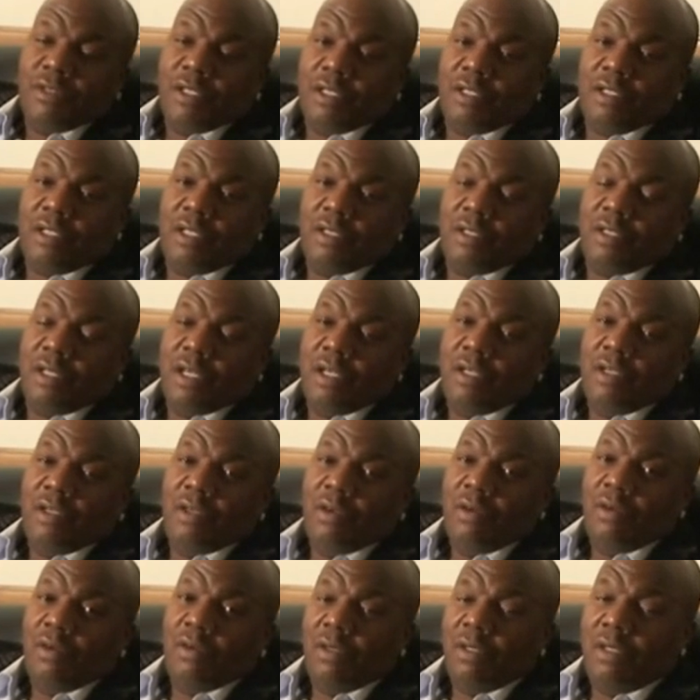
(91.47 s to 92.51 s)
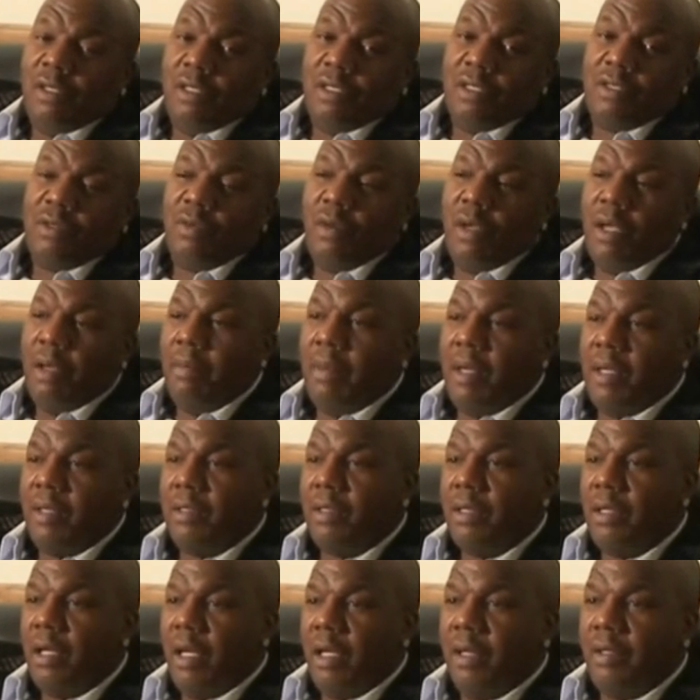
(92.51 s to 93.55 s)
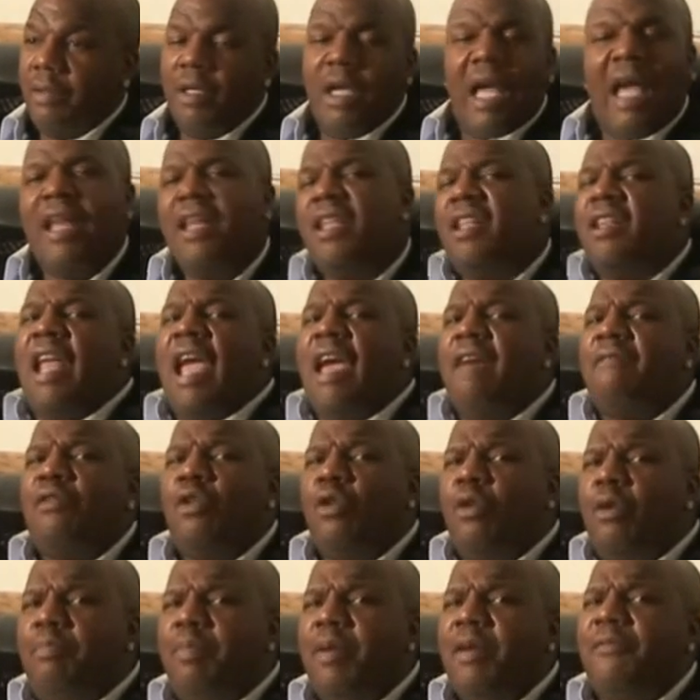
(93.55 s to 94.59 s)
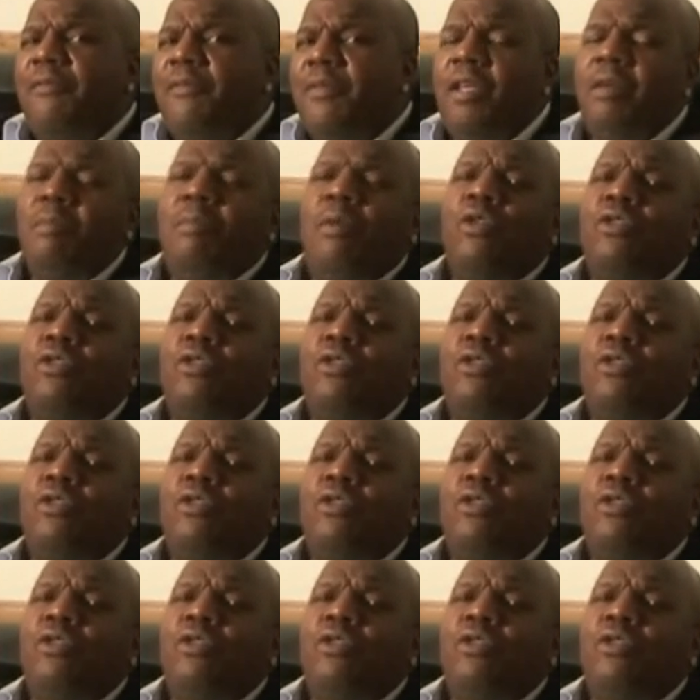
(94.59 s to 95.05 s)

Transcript: just continue on, and this is where I'm at today. I didn't have no epiphany.